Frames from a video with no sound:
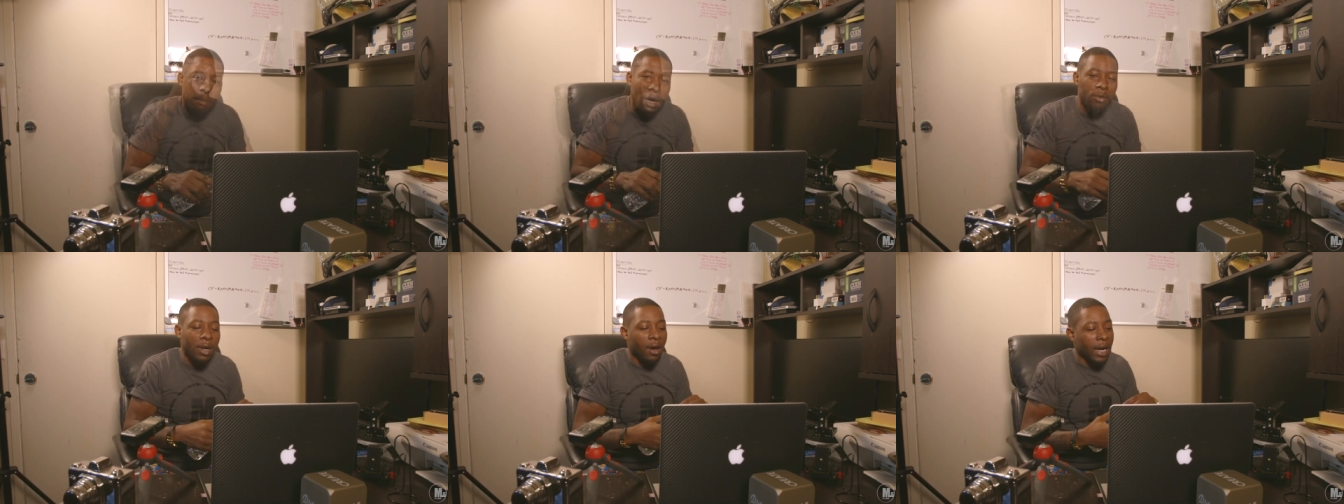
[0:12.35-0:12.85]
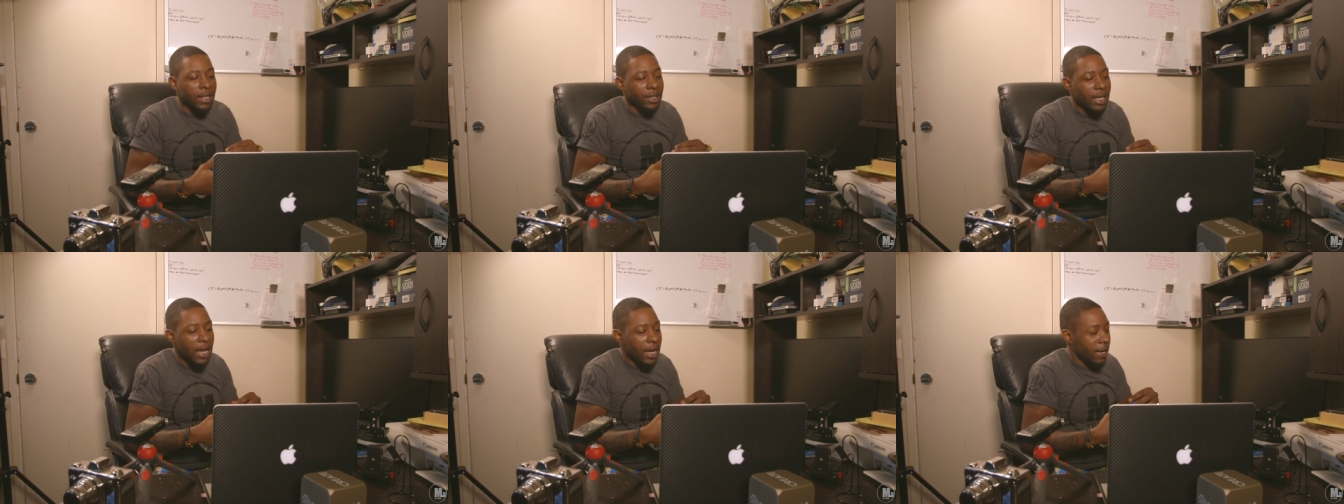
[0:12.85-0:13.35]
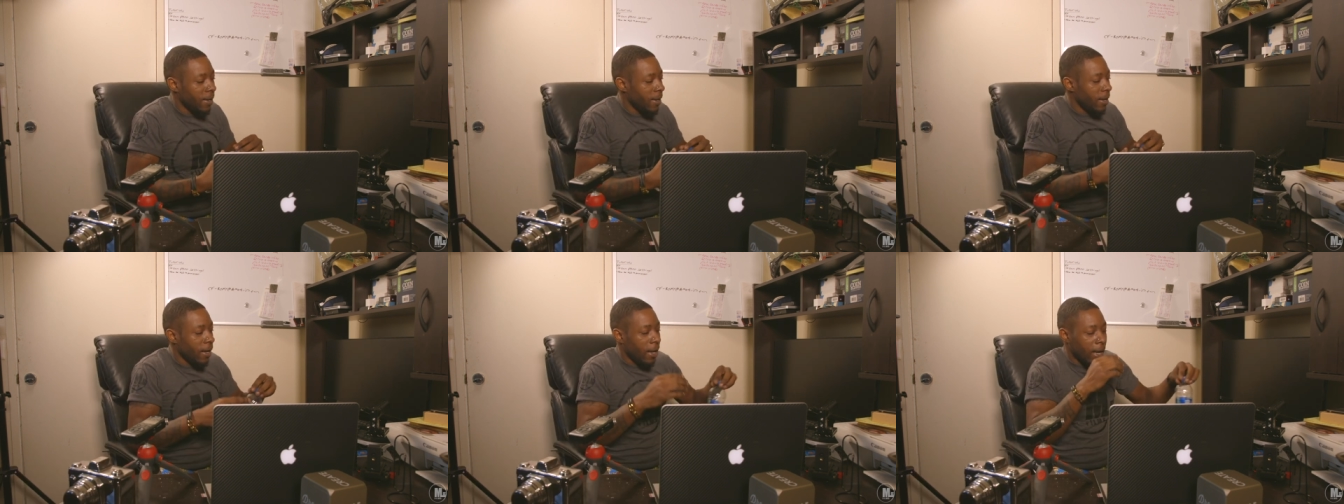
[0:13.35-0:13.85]
But with all that said,
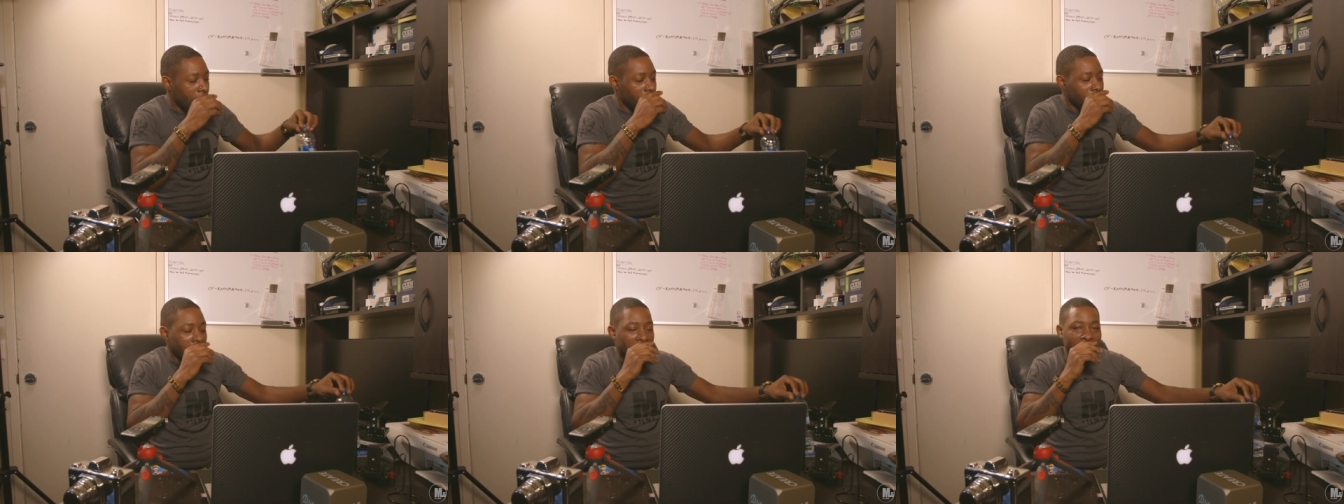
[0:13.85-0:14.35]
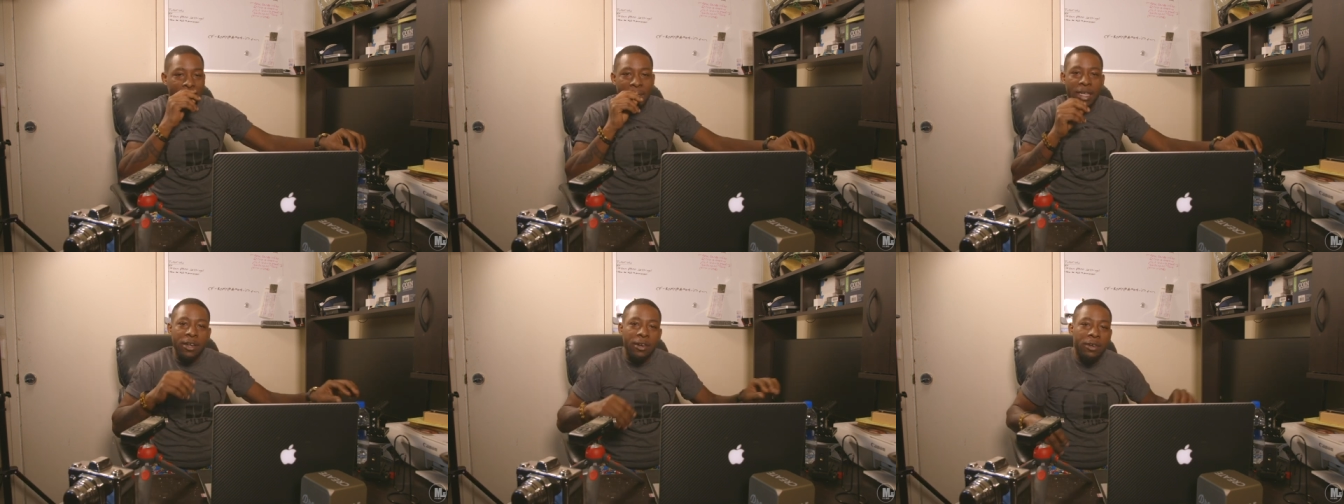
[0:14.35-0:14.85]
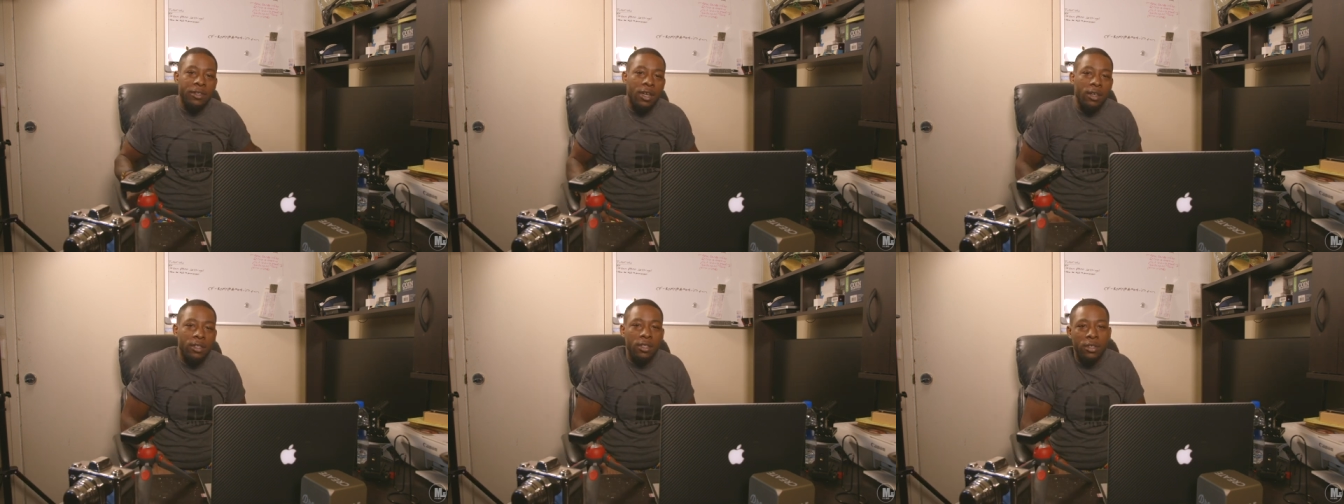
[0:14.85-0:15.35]
um, I'm glad to be here
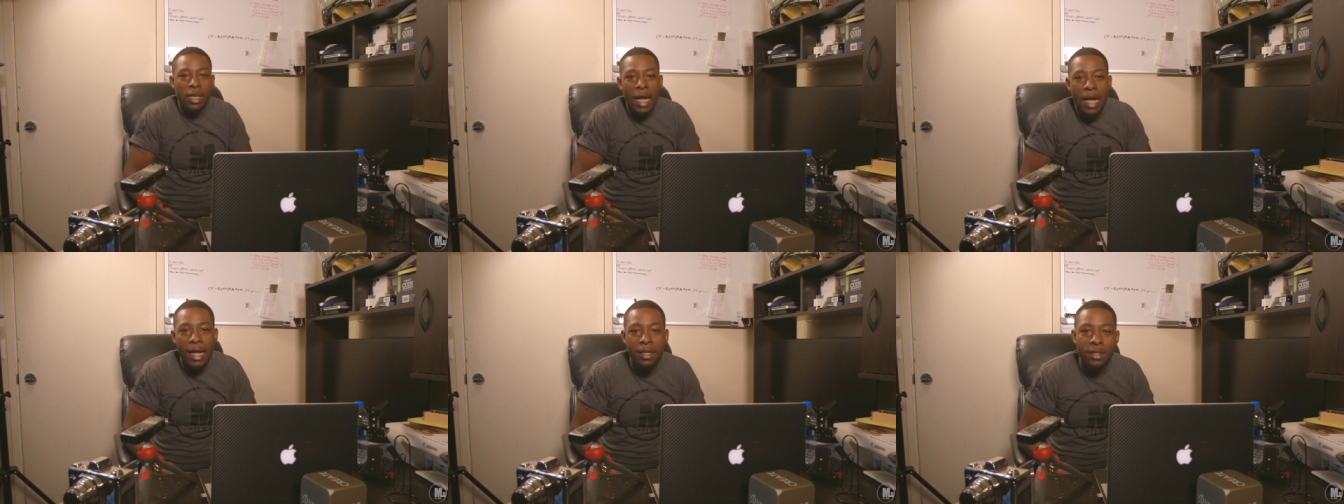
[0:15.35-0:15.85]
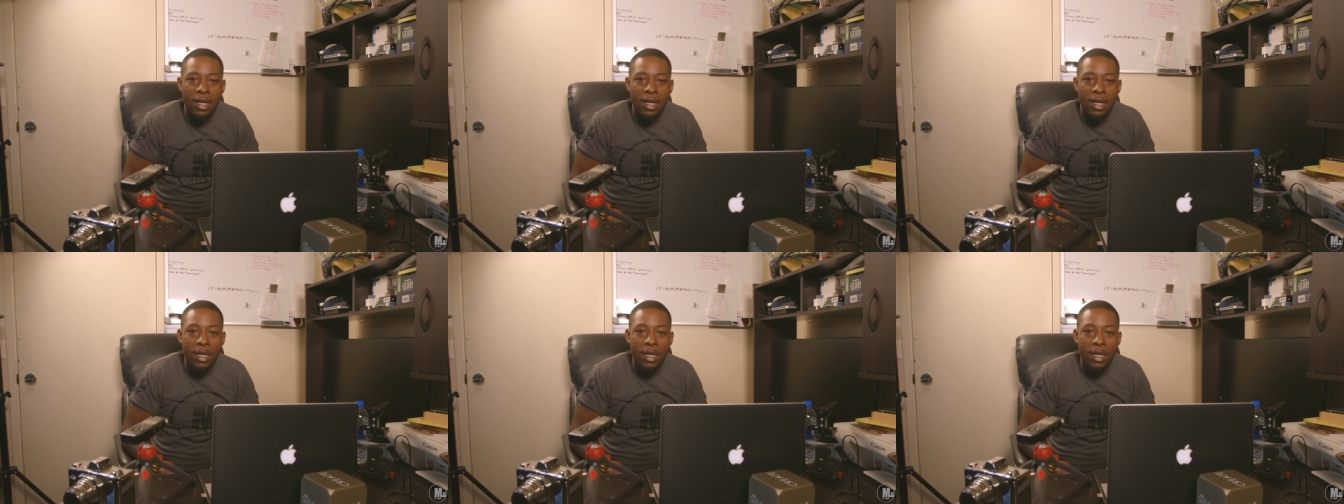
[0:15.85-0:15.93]
talking to you guys.